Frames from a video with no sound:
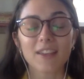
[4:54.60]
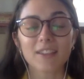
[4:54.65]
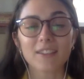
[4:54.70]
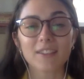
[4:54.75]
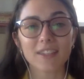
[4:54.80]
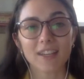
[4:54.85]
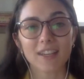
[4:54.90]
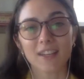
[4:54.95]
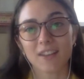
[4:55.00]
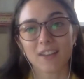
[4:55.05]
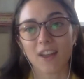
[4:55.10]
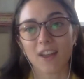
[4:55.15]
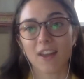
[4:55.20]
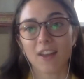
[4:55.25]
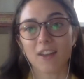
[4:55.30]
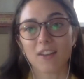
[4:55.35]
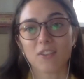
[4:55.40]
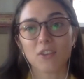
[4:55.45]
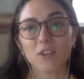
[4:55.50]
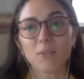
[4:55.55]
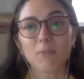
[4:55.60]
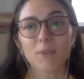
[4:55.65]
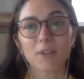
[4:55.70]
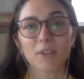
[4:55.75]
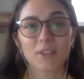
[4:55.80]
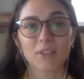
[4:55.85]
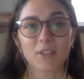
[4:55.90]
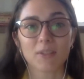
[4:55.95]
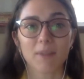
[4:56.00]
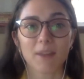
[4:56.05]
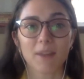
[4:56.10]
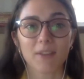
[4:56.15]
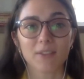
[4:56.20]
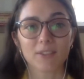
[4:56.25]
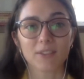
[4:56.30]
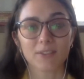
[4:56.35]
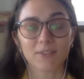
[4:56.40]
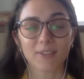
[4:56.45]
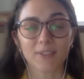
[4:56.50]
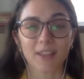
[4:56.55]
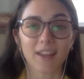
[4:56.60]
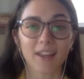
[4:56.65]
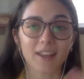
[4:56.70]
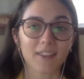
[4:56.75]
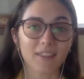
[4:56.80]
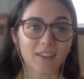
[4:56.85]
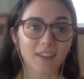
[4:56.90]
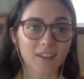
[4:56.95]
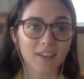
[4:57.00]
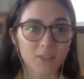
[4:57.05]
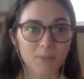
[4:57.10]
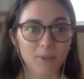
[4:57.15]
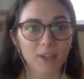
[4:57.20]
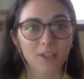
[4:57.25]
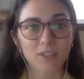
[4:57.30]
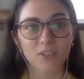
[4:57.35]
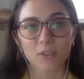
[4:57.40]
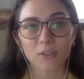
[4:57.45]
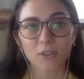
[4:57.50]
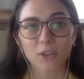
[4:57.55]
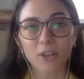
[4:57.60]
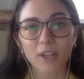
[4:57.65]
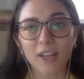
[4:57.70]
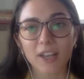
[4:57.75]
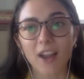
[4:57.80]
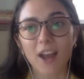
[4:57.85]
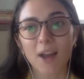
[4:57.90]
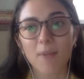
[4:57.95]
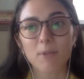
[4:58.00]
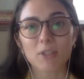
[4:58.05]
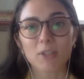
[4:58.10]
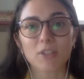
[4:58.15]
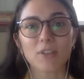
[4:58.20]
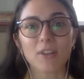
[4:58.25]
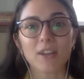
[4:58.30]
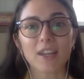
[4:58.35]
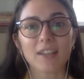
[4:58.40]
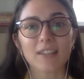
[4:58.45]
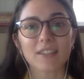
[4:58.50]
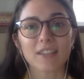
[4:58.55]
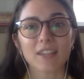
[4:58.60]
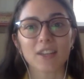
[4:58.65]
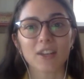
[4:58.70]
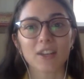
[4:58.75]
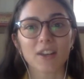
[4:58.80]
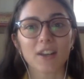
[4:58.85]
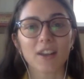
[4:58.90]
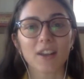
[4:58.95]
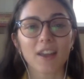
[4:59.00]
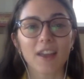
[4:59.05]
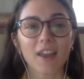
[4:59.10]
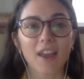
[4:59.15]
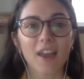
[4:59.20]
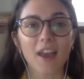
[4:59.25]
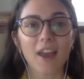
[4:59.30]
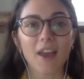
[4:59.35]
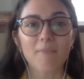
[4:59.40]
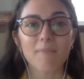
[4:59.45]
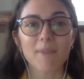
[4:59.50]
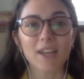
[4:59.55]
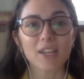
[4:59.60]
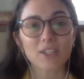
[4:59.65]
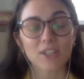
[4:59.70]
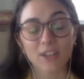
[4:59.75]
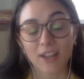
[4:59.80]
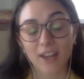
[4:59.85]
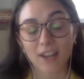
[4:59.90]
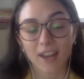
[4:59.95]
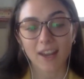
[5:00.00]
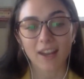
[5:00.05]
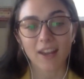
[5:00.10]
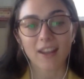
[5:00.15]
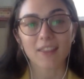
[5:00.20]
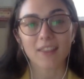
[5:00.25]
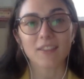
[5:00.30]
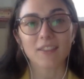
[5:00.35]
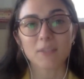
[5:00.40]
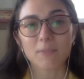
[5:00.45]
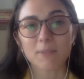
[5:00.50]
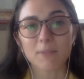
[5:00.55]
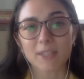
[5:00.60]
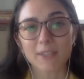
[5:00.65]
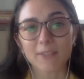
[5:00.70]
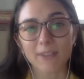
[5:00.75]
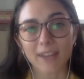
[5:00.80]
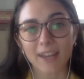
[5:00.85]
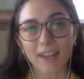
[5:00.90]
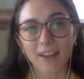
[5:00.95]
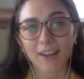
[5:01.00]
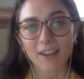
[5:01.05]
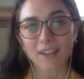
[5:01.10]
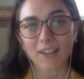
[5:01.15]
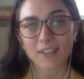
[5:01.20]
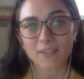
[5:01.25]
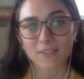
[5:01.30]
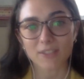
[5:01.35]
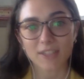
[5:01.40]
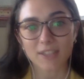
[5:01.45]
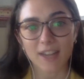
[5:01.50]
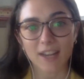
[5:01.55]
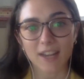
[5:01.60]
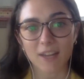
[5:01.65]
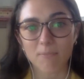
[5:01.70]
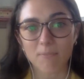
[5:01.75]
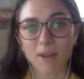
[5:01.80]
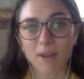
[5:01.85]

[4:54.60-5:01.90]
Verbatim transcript: seen numerous amounts of the experiential learning opportunities that you're mentioning and the specific areas of study.